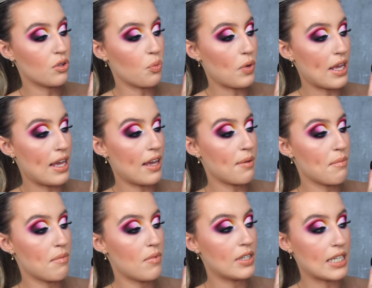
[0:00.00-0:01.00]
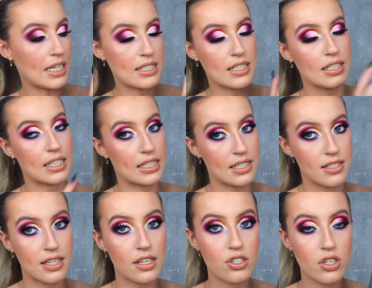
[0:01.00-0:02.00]
the way
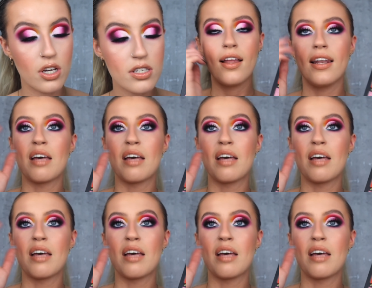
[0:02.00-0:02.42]
1996 does.